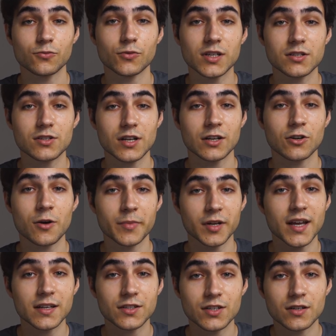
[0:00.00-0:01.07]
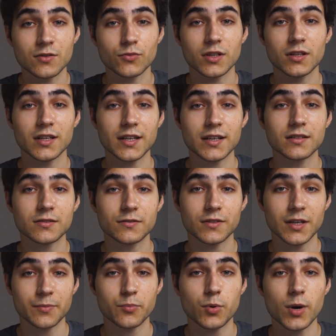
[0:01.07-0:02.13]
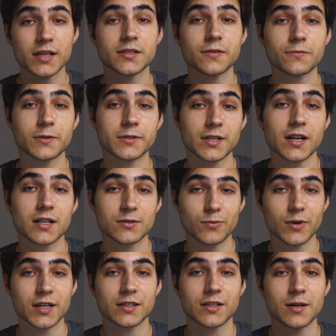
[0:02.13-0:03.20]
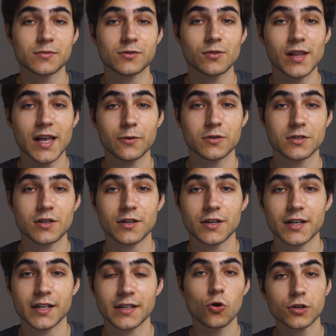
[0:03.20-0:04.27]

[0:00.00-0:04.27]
which in combination will yield impressive results when it comes to language learning.